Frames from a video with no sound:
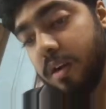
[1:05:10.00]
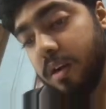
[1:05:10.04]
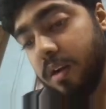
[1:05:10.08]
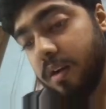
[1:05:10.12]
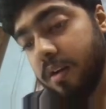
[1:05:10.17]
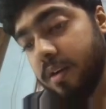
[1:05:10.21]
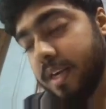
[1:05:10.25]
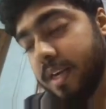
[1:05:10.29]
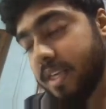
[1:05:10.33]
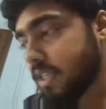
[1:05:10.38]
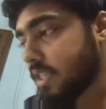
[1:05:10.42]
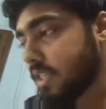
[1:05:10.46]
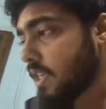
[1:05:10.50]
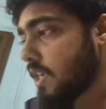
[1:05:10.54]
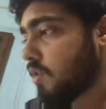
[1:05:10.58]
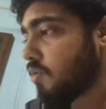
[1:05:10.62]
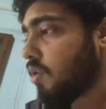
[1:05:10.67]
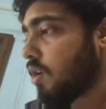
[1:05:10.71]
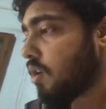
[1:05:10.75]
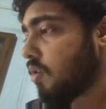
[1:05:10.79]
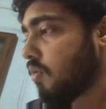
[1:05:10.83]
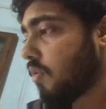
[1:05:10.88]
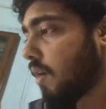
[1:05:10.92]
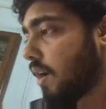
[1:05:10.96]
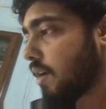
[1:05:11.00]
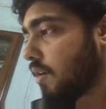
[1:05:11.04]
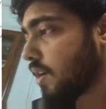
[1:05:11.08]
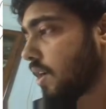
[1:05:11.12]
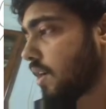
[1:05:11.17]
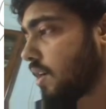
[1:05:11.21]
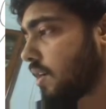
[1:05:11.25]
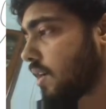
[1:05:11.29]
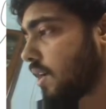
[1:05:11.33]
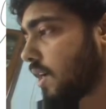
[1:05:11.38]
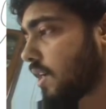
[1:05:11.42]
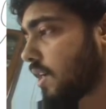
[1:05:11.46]
lesser than equal to 1,
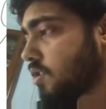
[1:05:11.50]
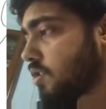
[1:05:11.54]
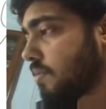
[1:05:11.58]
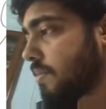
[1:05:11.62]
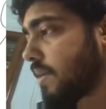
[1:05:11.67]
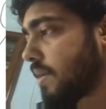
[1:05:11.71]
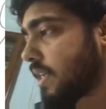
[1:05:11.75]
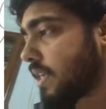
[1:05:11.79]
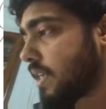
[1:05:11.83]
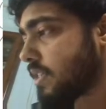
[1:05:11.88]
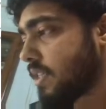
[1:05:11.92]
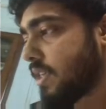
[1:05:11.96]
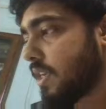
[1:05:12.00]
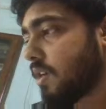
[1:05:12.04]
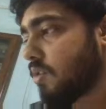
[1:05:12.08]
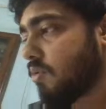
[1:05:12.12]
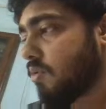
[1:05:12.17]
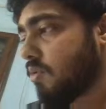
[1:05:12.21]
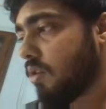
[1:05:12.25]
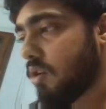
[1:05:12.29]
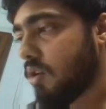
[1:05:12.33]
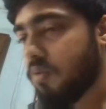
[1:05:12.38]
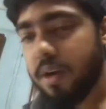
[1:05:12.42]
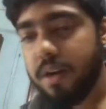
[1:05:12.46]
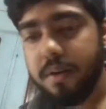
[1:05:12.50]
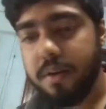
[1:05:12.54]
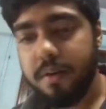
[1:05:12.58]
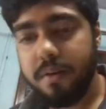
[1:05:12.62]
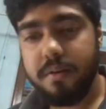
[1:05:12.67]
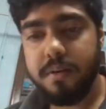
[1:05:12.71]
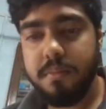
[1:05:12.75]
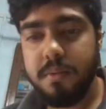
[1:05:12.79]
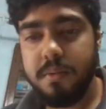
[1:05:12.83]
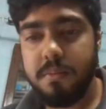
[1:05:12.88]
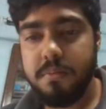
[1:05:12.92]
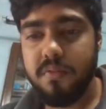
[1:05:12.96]
okay. It should be lesser than equal to 1.
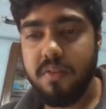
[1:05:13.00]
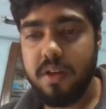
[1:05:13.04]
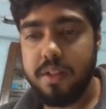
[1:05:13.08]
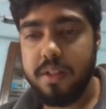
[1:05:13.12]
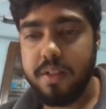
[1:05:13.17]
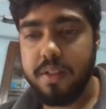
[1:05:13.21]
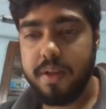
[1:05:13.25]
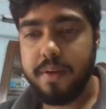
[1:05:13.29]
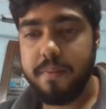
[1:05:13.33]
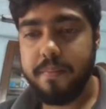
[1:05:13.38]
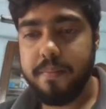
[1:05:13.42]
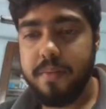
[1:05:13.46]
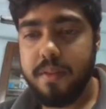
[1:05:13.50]
Remember one thing.